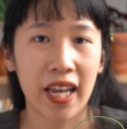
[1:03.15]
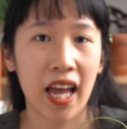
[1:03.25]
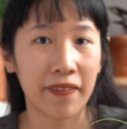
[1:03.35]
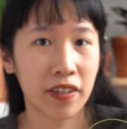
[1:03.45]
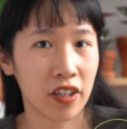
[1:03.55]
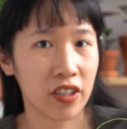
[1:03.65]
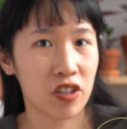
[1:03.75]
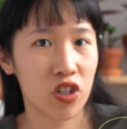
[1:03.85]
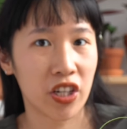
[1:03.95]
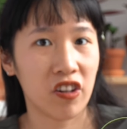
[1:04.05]
I have it on
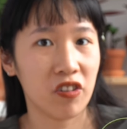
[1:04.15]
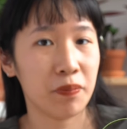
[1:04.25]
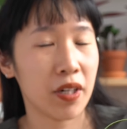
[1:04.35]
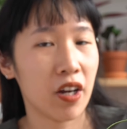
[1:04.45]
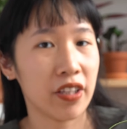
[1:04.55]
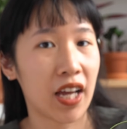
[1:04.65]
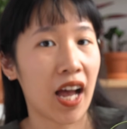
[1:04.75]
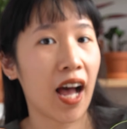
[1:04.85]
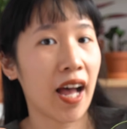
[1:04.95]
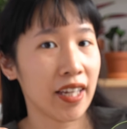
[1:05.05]
this shelf, but on the
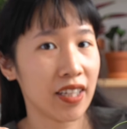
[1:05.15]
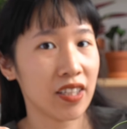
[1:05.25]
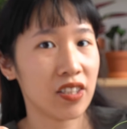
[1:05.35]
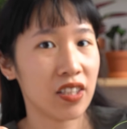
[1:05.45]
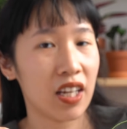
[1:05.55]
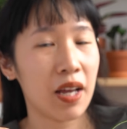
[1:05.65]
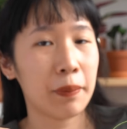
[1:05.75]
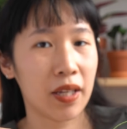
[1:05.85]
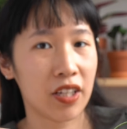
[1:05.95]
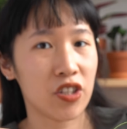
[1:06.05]
highest
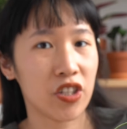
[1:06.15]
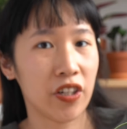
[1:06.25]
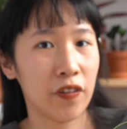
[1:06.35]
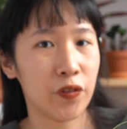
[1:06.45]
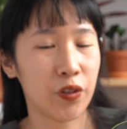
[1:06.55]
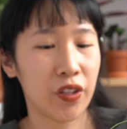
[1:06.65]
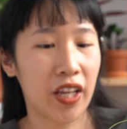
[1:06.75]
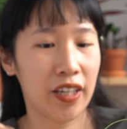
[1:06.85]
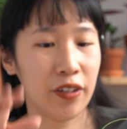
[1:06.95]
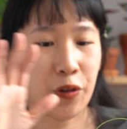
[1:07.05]
plant shelf so
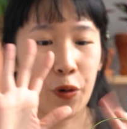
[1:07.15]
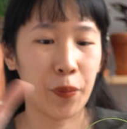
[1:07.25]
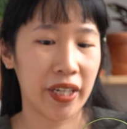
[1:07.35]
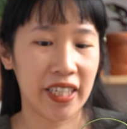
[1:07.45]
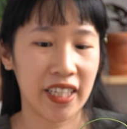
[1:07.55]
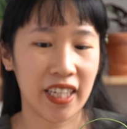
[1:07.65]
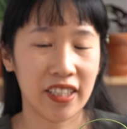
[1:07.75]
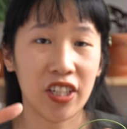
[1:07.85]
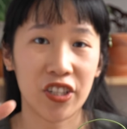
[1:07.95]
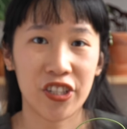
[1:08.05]
that nobody
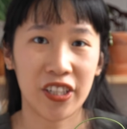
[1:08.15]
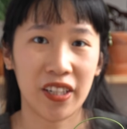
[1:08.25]
can touch